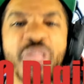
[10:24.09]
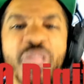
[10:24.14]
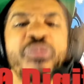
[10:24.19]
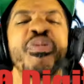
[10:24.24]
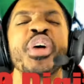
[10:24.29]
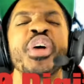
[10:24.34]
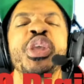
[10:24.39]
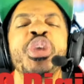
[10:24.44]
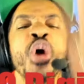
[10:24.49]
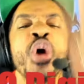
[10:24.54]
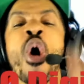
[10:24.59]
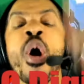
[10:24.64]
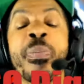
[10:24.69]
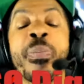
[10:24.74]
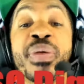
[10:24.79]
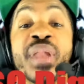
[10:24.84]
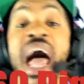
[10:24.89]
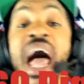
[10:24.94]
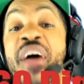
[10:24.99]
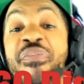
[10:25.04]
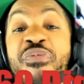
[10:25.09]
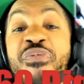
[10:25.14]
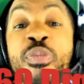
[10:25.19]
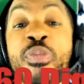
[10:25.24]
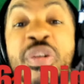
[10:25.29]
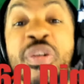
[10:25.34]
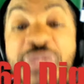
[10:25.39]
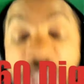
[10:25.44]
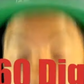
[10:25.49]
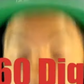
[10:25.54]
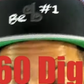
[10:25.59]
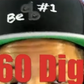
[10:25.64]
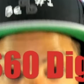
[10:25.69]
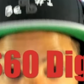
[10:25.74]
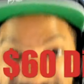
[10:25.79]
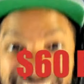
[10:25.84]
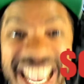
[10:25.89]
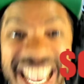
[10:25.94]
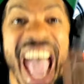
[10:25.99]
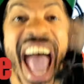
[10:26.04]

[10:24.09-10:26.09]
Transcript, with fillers: for your platform of choice